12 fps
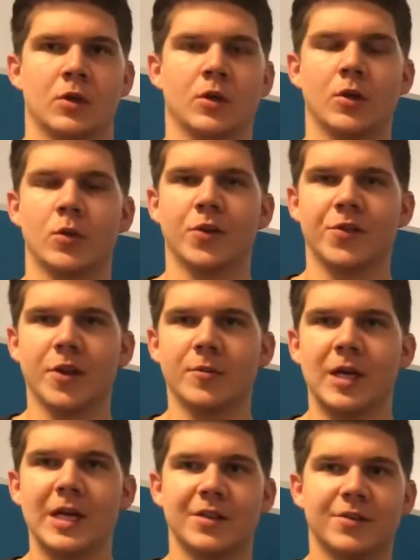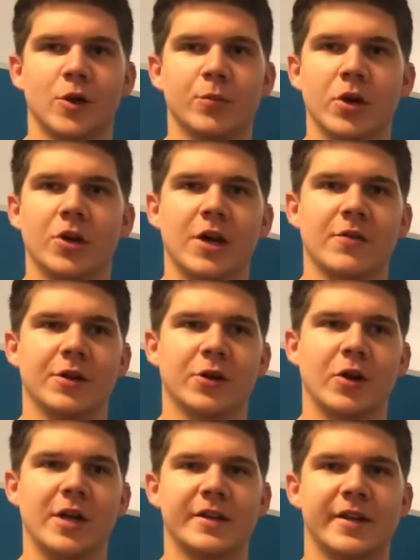What's up, guys? Hope you are having a
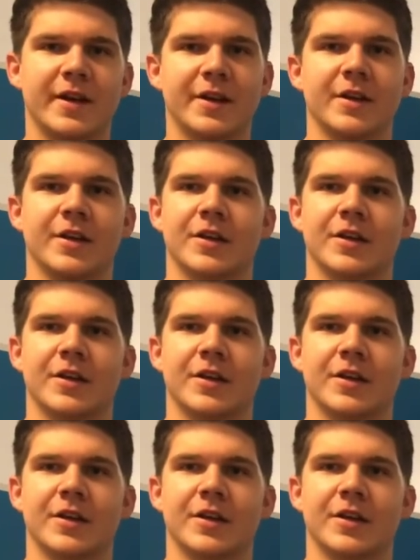great day.